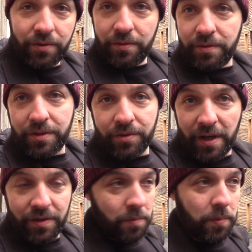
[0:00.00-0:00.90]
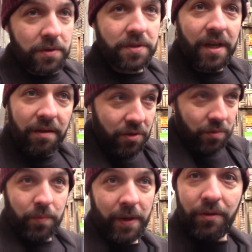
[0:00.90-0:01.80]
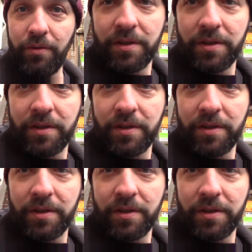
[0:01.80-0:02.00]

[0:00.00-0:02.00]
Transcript: a tourist attraction per se. You don't pay, look,